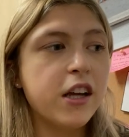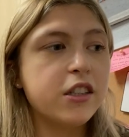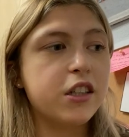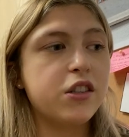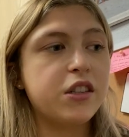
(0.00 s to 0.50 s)

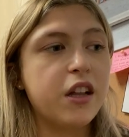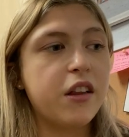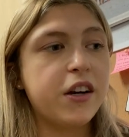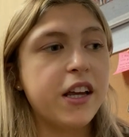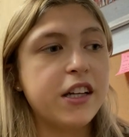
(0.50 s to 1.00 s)
such as
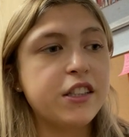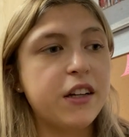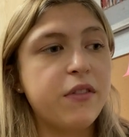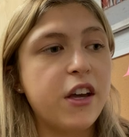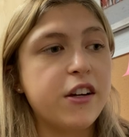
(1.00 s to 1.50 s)
alerting us
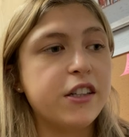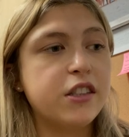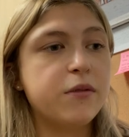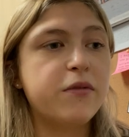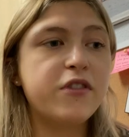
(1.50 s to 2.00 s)
if
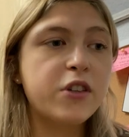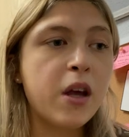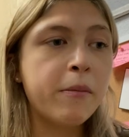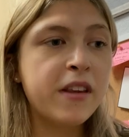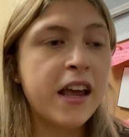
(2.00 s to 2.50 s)
there's food
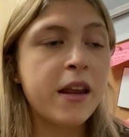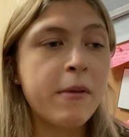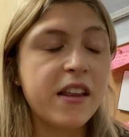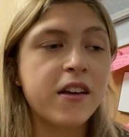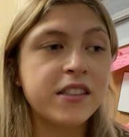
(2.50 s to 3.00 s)

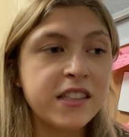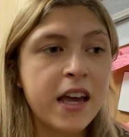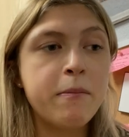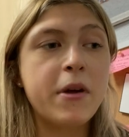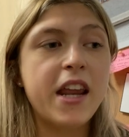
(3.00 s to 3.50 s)

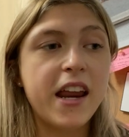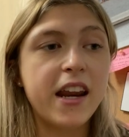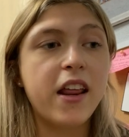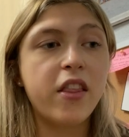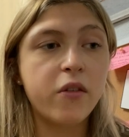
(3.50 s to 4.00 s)

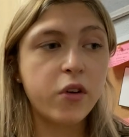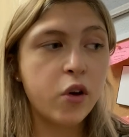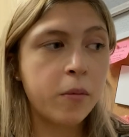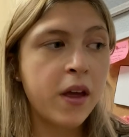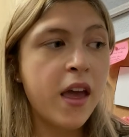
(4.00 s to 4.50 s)
contaminated in the
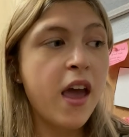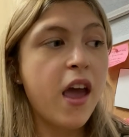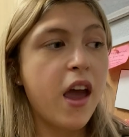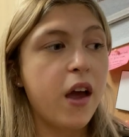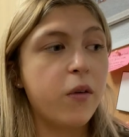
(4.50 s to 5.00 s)
room,
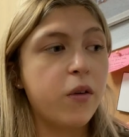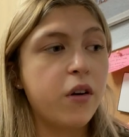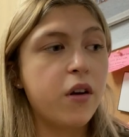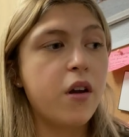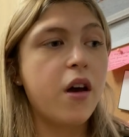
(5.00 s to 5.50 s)
and
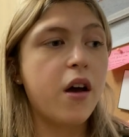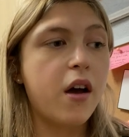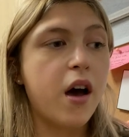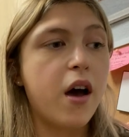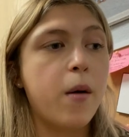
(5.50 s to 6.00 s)

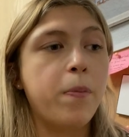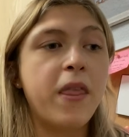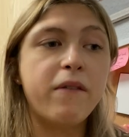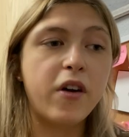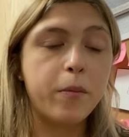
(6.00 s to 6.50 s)

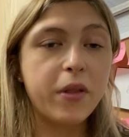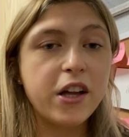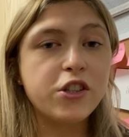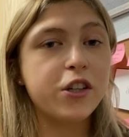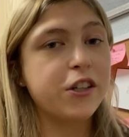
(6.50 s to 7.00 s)
if our
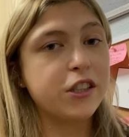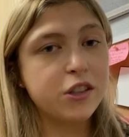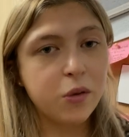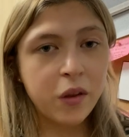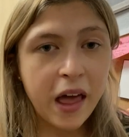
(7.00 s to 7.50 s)
blood sugar is
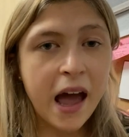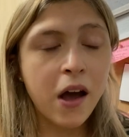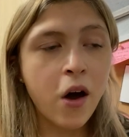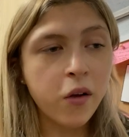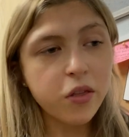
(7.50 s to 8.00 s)
too
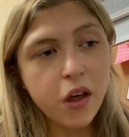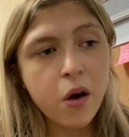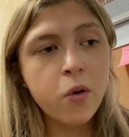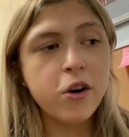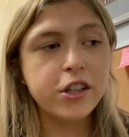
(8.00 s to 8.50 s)

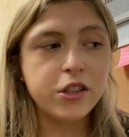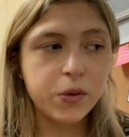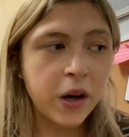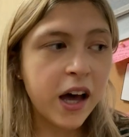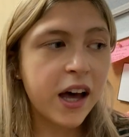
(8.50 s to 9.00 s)
low or
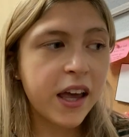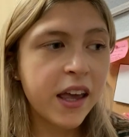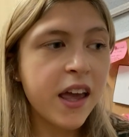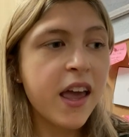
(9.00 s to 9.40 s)
too high,